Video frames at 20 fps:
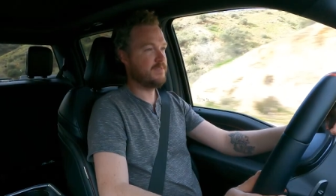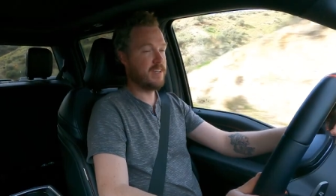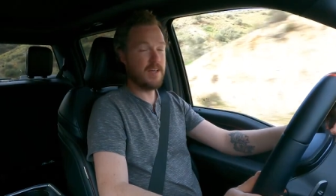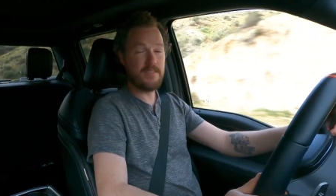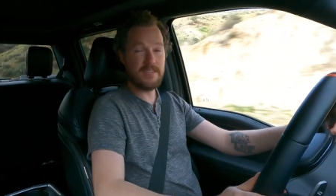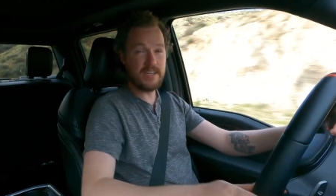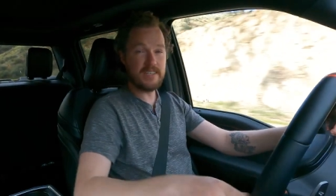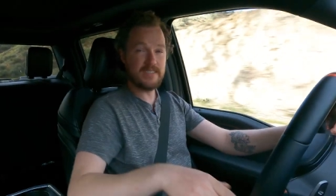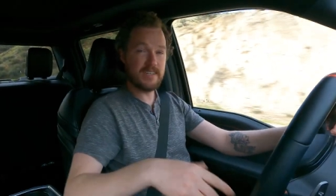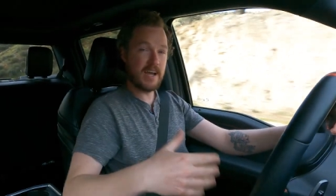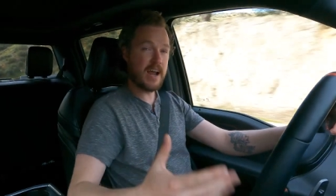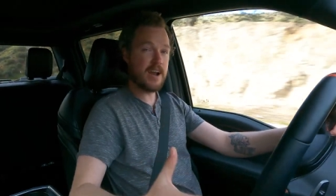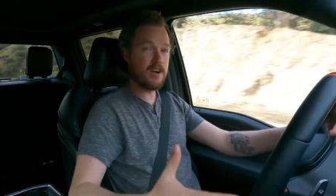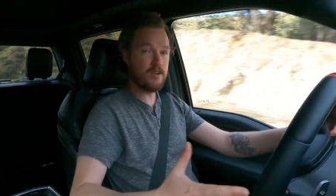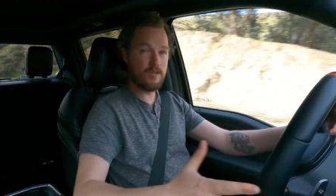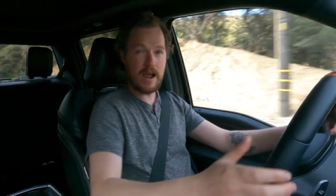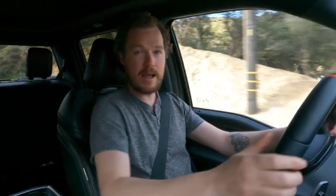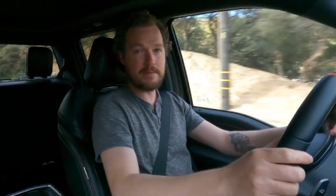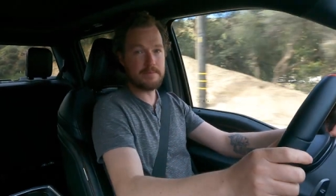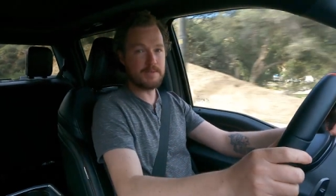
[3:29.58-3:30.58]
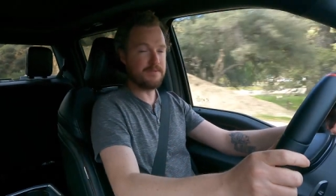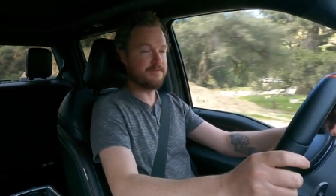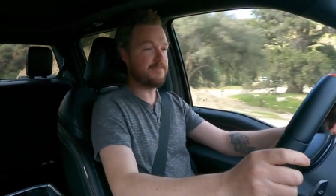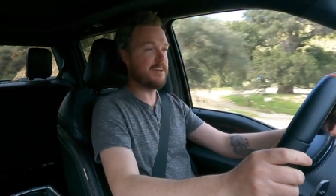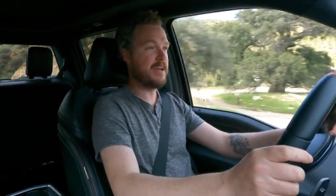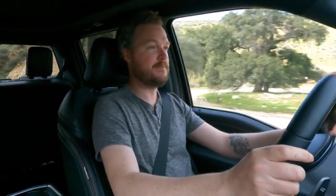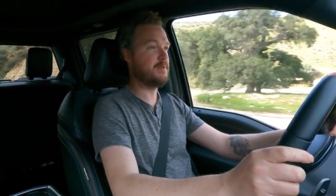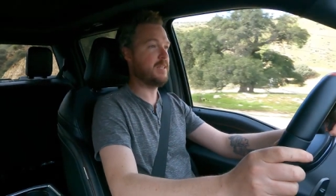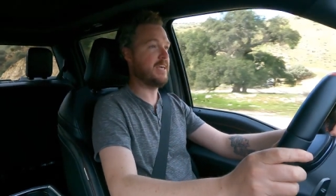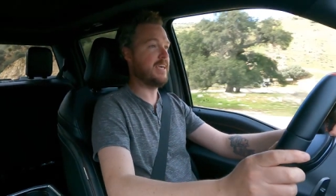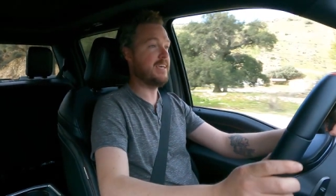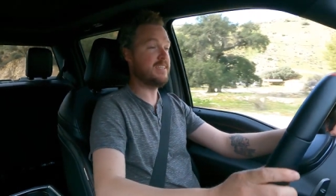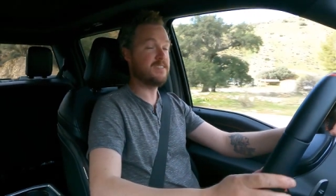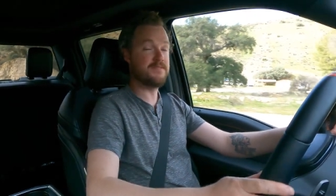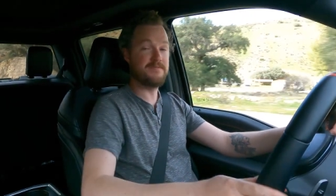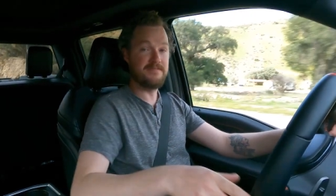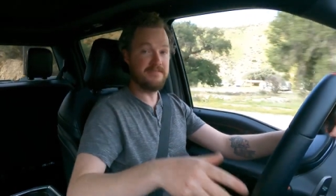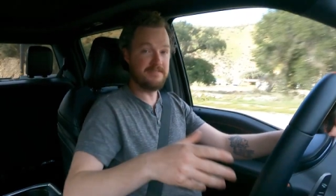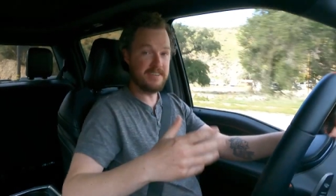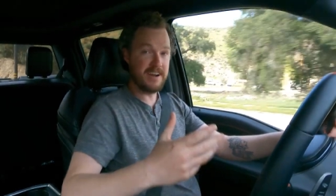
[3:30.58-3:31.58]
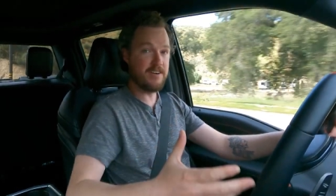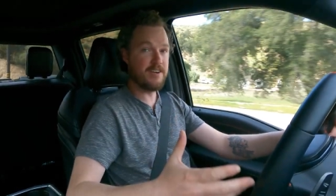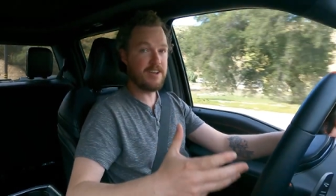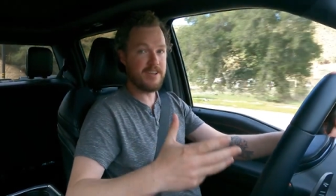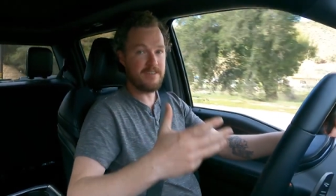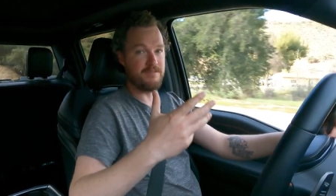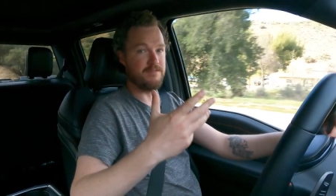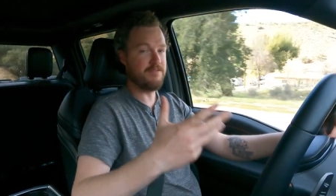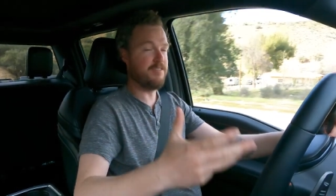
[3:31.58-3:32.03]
Now, the entire Raptor family is very,